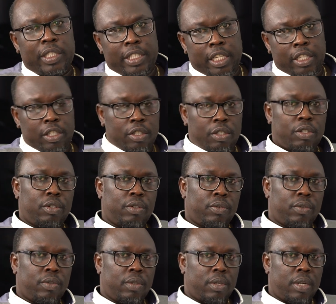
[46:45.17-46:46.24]
Just
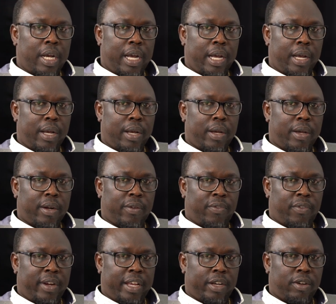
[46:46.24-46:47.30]
to
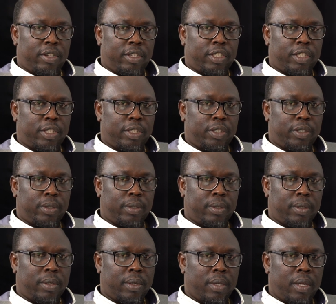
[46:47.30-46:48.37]
reflect also
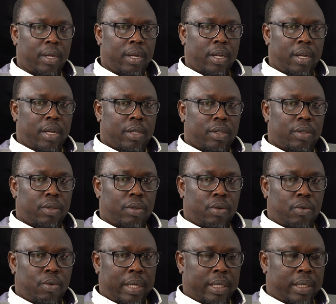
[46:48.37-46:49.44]
to
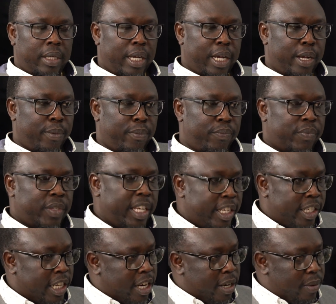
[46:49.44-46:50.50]
what
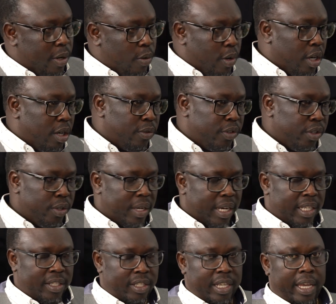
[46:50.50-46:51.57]
each and every one of you
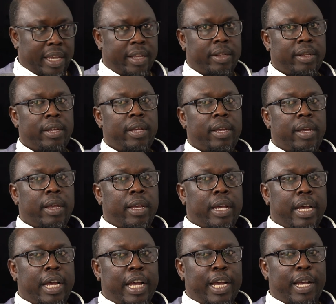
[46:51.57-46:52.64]
has said.
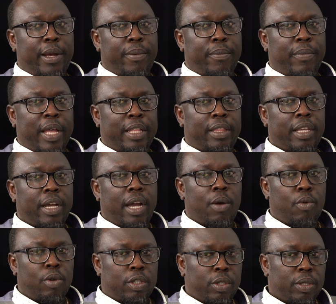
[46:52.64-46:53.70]
I think
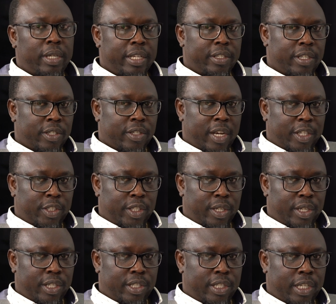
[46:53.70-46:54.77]
our today
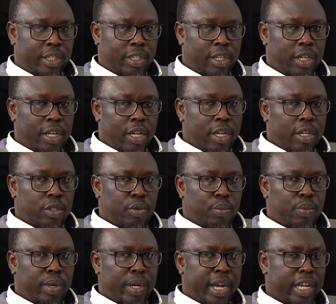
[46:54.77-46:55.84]
discussion is just to
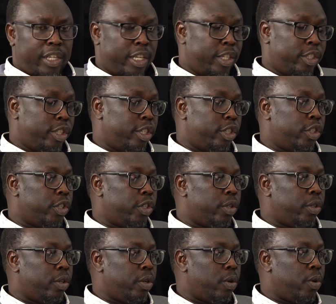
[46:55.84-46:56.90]
bring attention
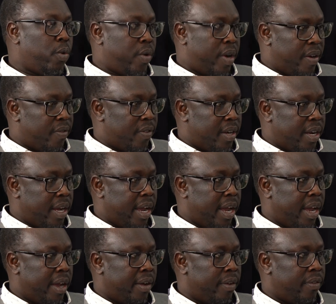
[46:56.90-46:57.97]
to whoever
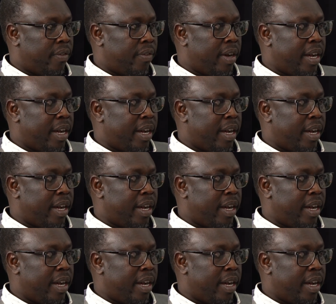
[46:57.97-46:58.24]
have